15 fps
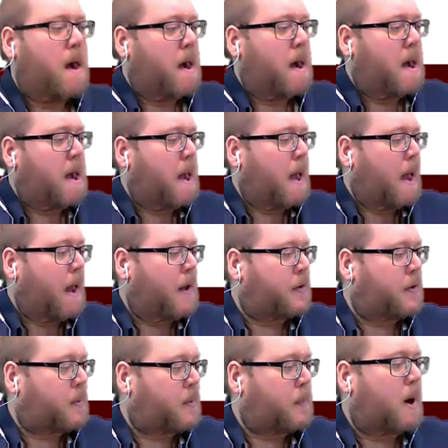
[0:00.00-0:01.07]
as
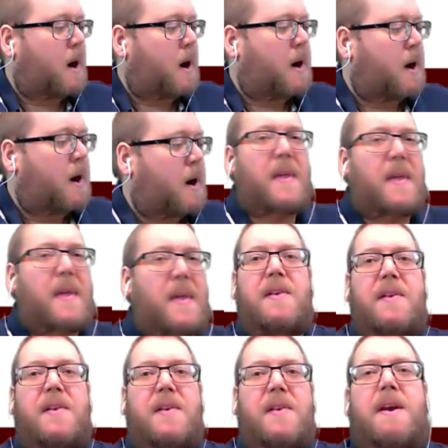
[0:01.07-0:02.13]
part of that,
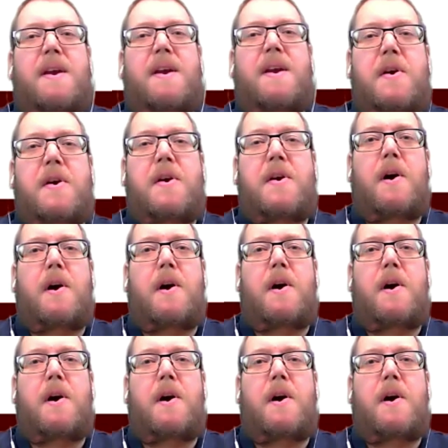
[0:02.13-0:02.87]
you're,